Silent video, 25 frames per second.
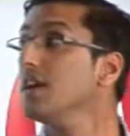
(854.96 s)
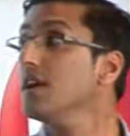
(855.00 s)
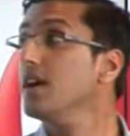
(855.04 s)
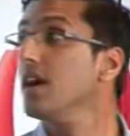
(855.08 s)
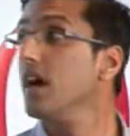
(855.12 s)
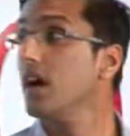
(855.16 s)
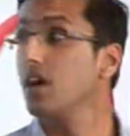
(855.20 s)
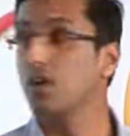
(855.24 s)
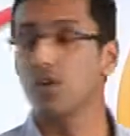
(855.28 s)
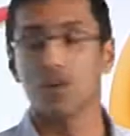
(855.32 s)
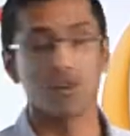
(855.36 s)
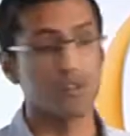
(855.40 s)

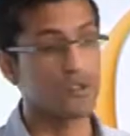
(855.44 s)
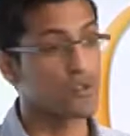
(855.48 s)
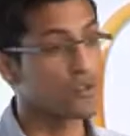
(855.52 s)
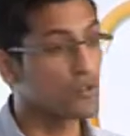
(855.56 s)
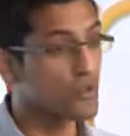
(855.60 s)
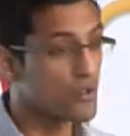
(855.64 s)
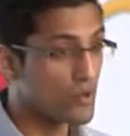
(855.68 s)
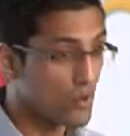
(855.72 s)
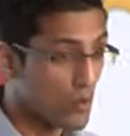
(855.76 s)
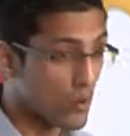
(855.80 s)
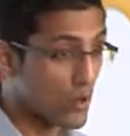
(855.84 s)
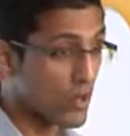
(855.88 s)
across
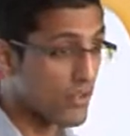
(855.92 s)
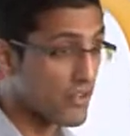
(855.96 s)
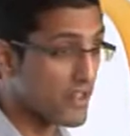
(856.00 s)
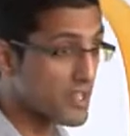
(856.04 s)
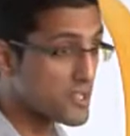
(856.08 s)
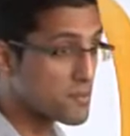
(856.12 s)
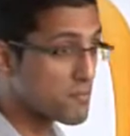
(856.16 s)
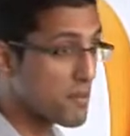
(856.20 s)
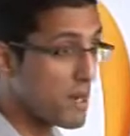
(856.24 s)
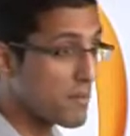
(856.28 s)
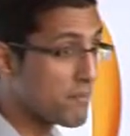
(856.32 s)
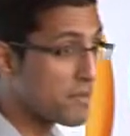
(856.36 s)
all of
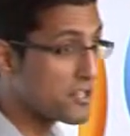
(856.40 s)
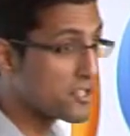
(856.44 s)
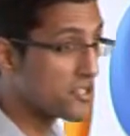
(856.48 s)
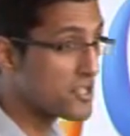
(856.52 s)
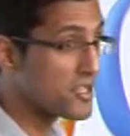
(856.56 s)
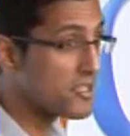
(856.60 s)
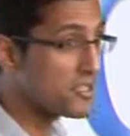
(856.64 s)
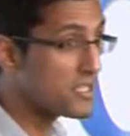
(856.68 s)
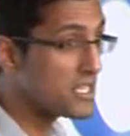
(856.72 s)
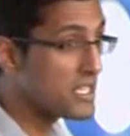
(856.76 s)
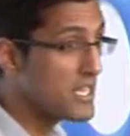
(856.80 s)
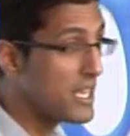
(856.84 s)
those
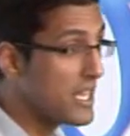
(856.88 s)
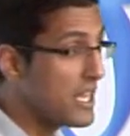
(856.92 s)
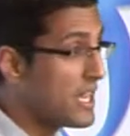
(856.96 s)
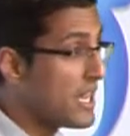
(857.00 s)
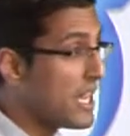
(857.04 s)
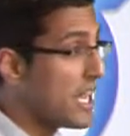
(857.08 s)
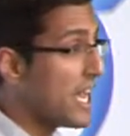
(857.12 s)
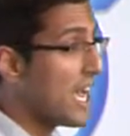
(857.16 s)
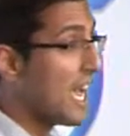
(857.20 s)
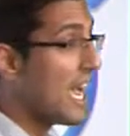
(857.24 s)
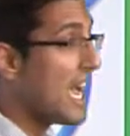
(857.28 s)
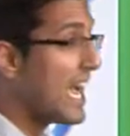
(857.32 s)
publishers,
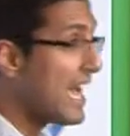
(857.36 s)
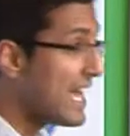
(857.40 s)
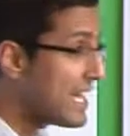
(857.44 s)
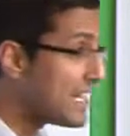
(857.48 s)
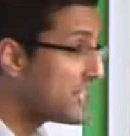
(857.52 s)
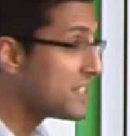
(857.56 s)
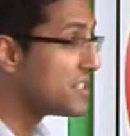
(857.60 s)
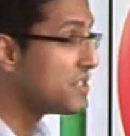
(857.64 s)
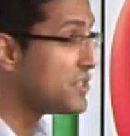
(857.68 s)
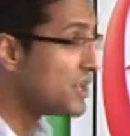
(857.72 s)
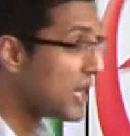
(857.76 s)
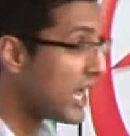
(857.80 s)

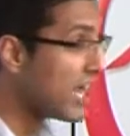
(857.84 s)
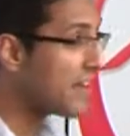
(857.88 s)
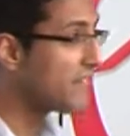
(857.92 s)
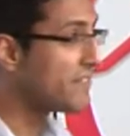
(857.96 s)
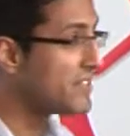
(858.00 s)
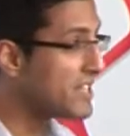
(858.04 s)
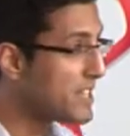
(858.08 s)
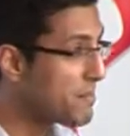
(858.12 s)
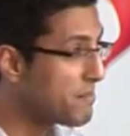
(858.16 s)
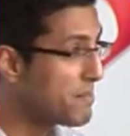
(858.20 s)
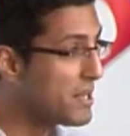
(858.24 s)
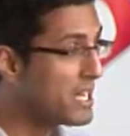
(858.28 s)
and you have
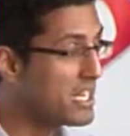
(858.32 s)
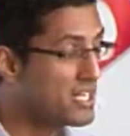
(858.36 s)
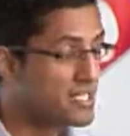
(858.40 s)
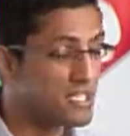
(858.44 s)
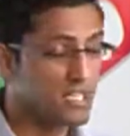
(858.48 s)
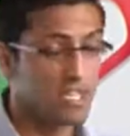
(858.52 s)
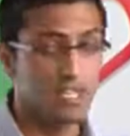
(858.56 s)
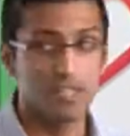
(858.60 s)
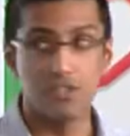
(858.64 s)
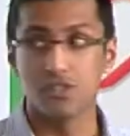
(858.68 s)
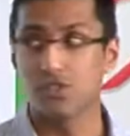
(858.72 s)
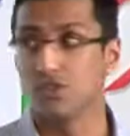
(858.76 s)
the
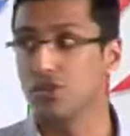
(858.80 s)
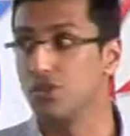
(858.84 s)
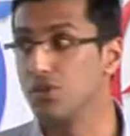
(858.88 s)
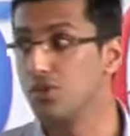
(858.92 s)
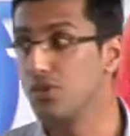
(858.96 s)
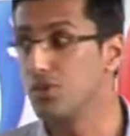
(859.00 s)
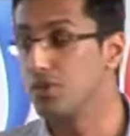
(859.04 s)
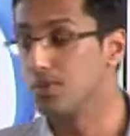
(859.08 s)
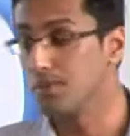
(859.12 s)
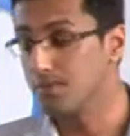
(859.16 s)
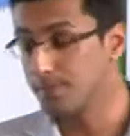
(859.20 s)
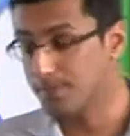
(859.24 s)
ability
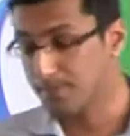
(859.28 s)
to